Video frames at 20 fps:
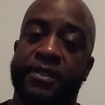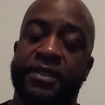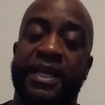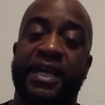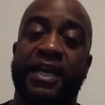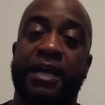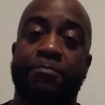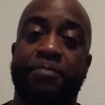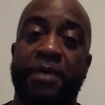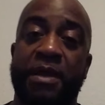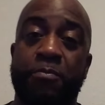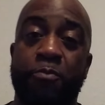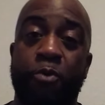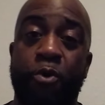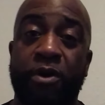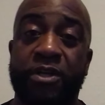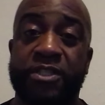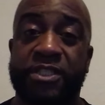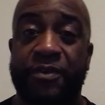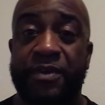they got to pay
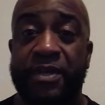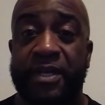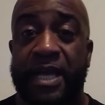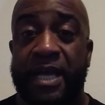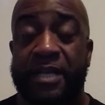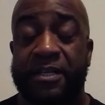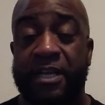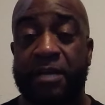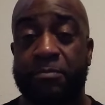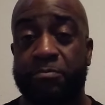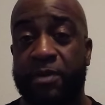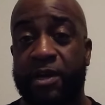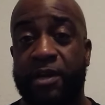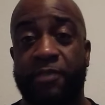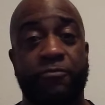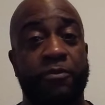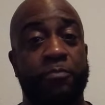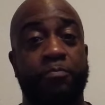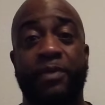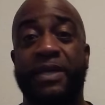mortgage every goddamn
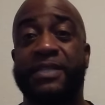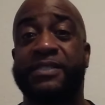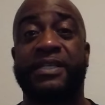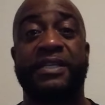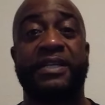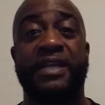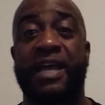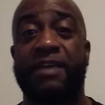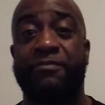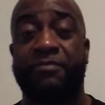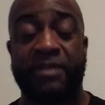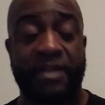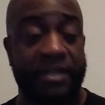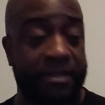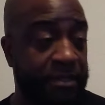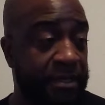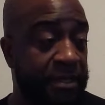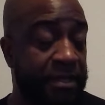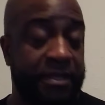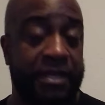month for a place they're not even
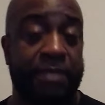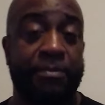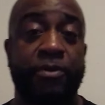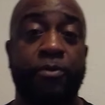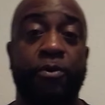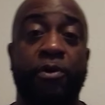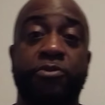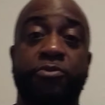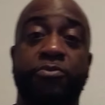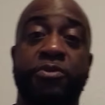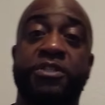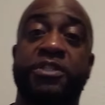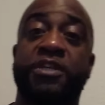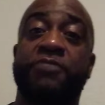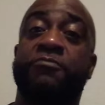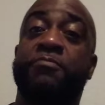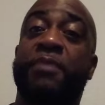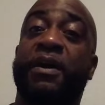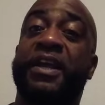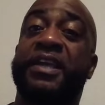in. They've been going through this
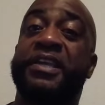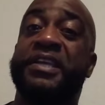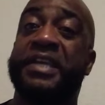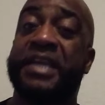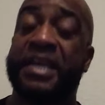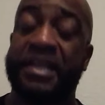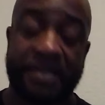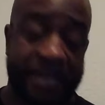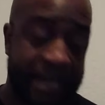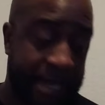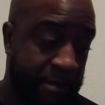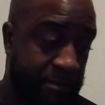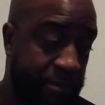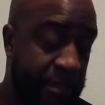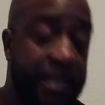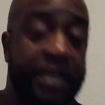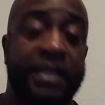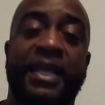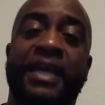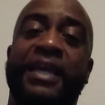shit for about a year now.
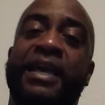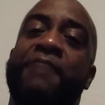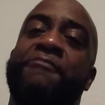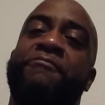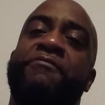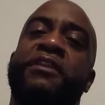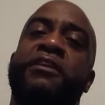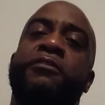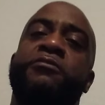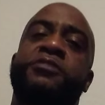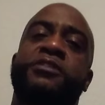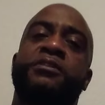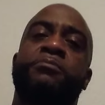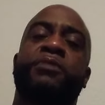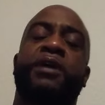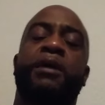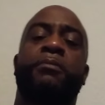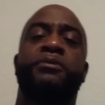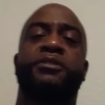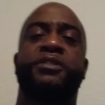They got videos of
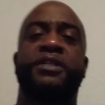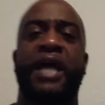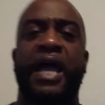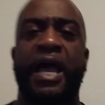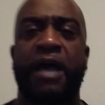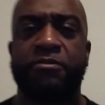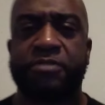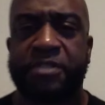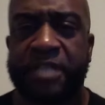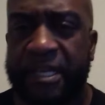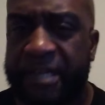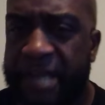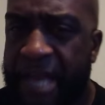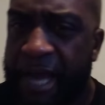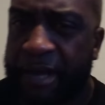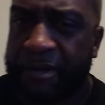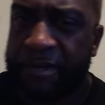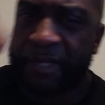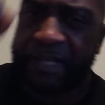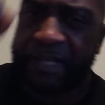them coming to the house. They're knocking